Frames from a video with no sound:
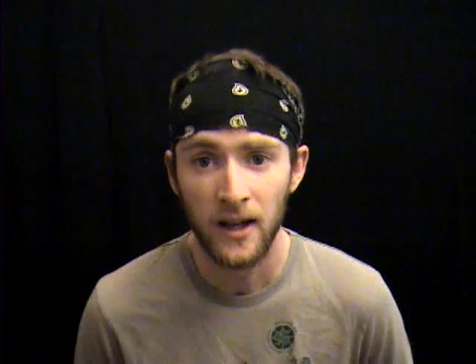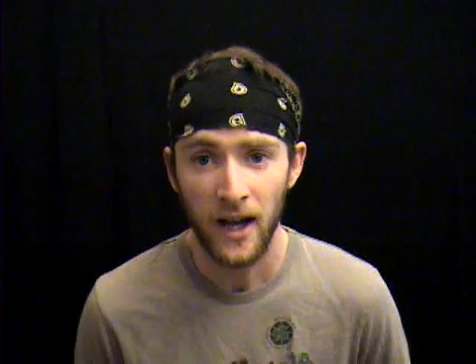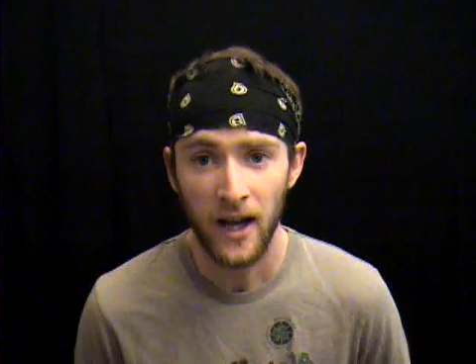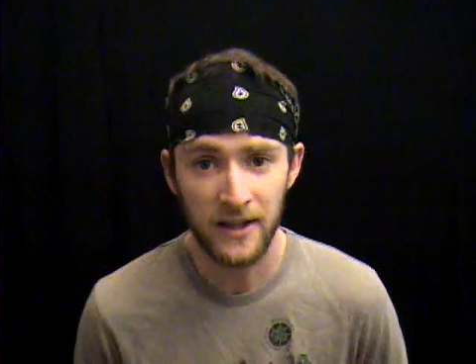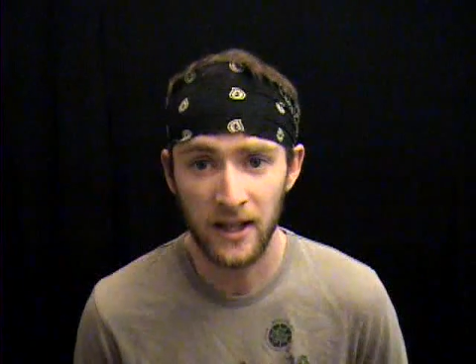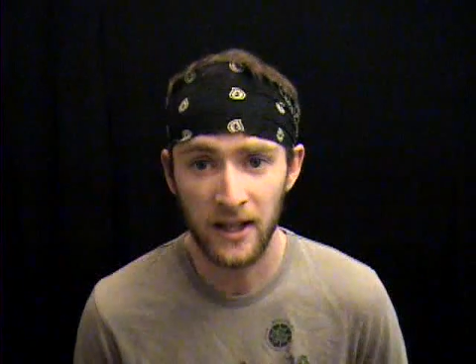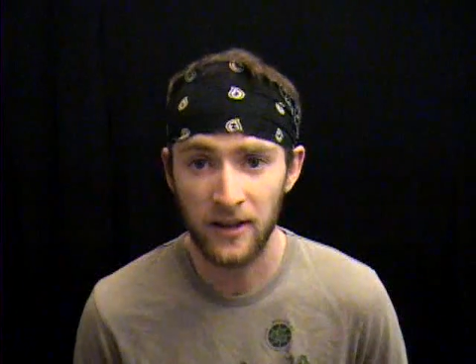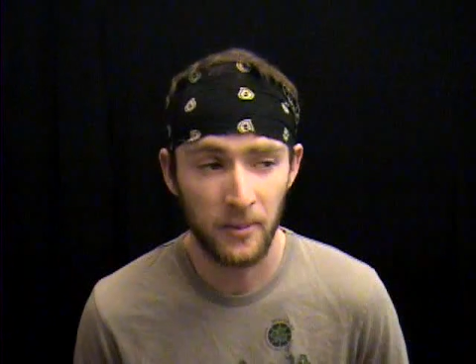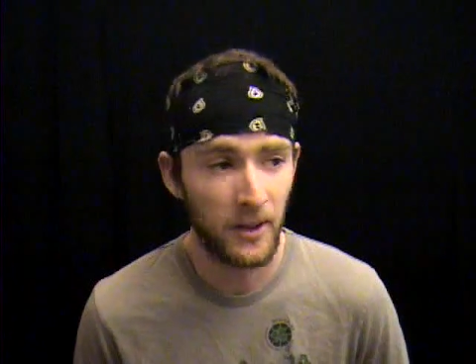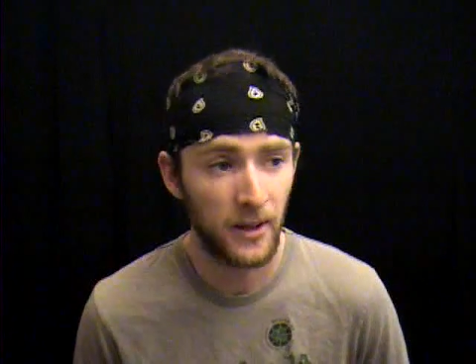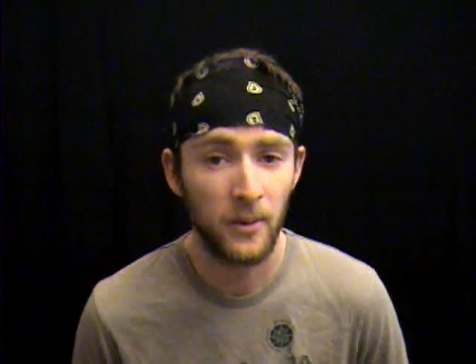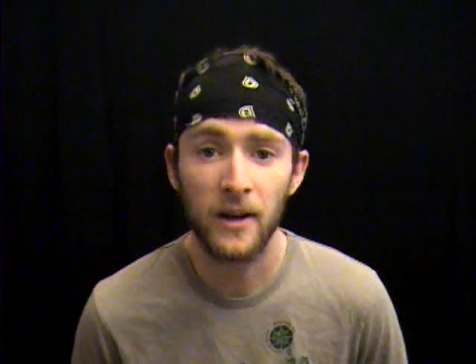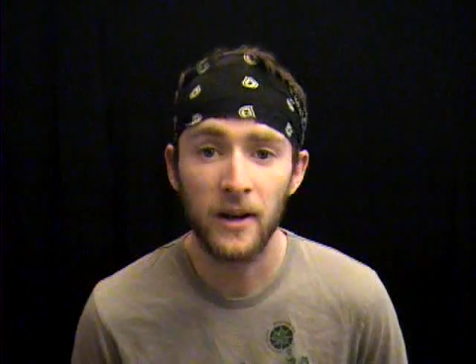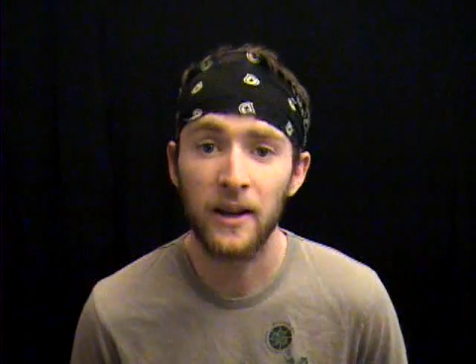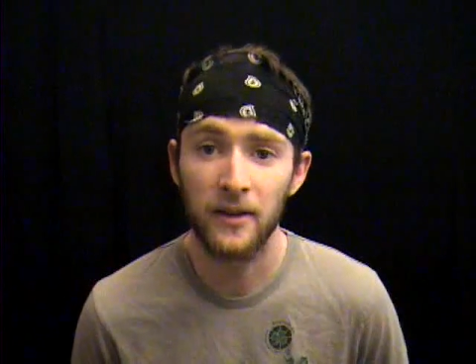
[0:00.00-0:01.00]
and tell everybody
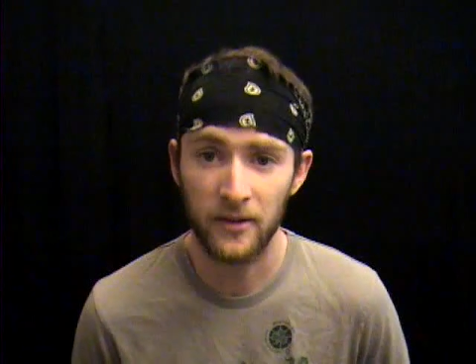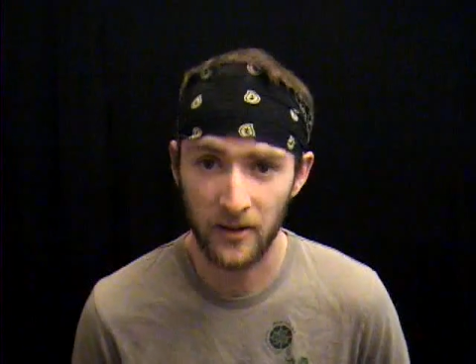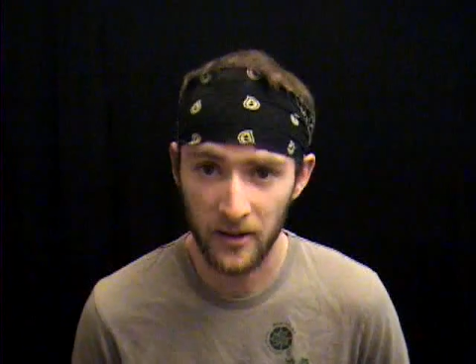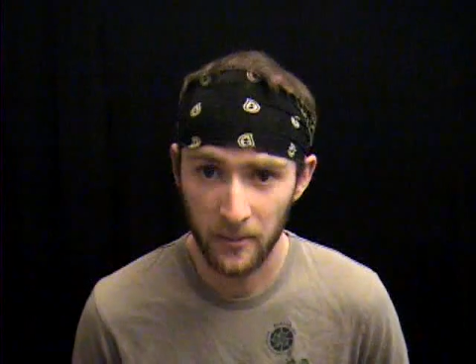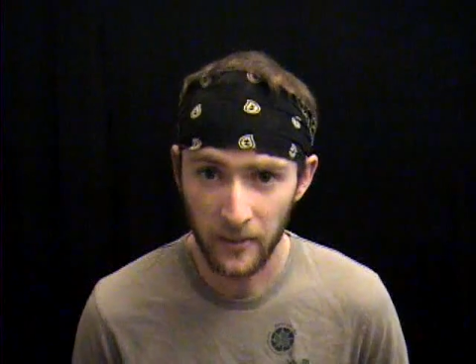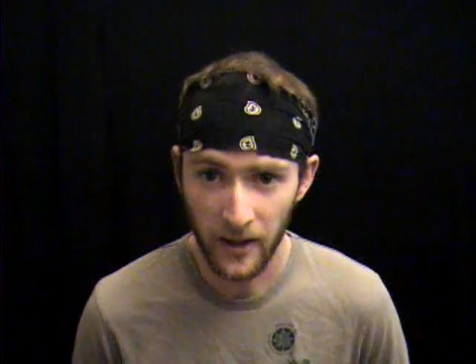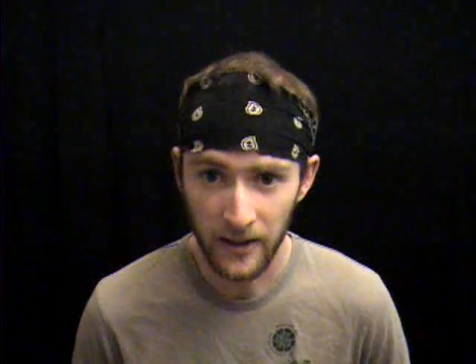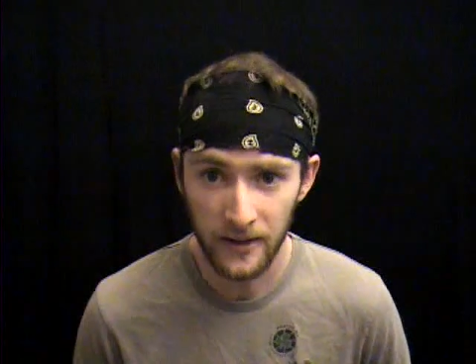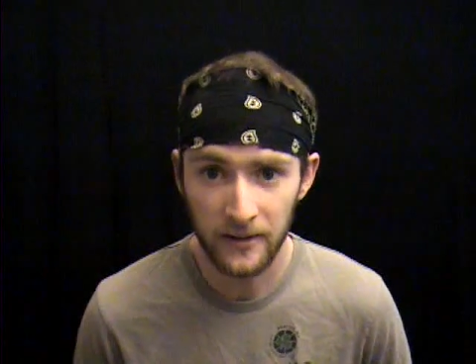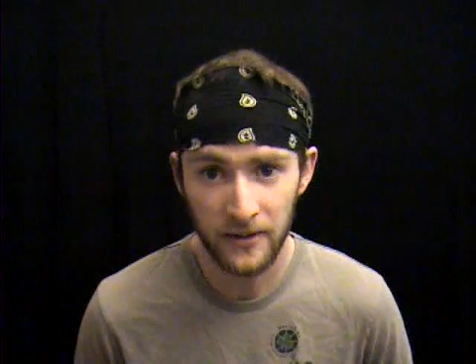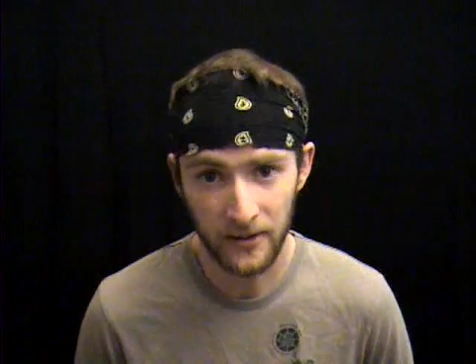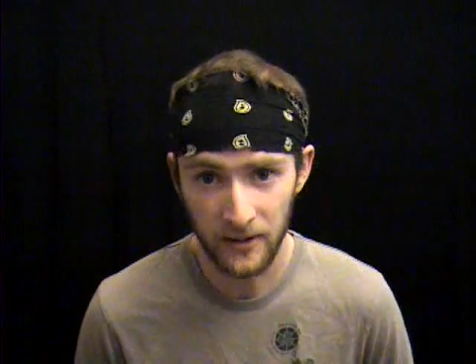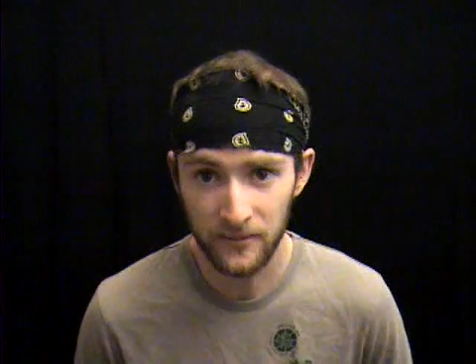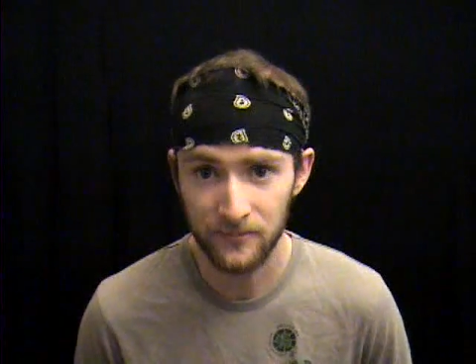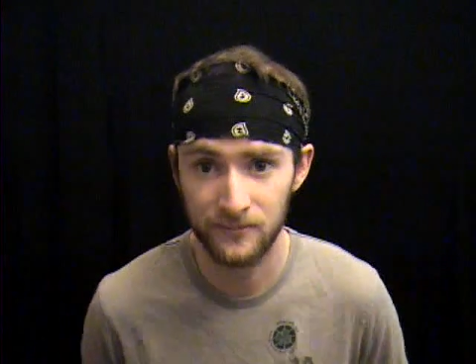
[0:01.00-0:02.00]
what I thought about it.
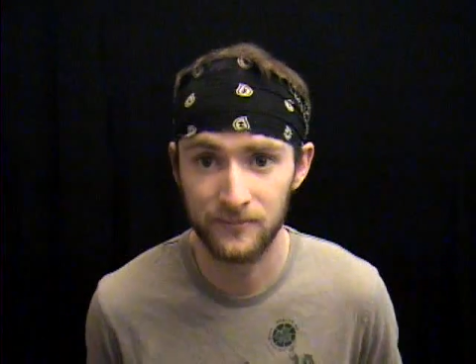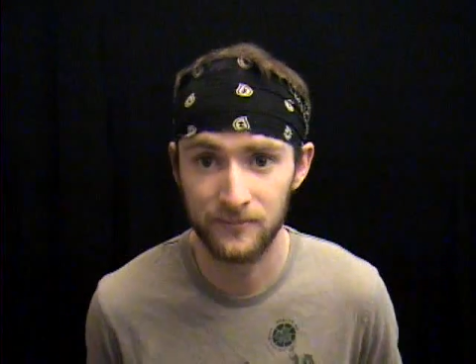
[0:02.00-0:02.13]
So,